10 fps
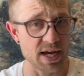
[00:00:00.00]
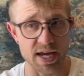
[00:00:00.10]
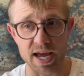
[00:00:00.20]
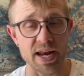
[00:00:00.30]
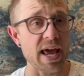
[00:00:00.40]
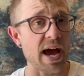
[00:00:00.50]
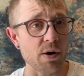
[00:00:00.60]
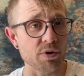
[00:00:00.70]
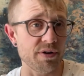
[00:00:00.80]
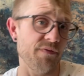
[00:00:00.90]
and
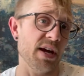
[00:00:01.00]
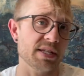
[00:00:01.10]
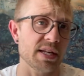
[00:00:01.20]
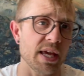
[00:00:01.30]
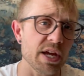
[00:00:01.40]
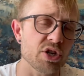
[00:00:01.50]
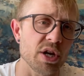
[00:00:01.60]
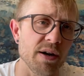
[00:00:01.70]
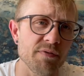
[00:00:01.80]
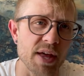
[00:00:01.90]
our investigation
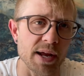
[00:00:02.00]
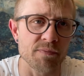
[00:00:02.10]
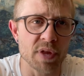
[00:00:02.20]
of that.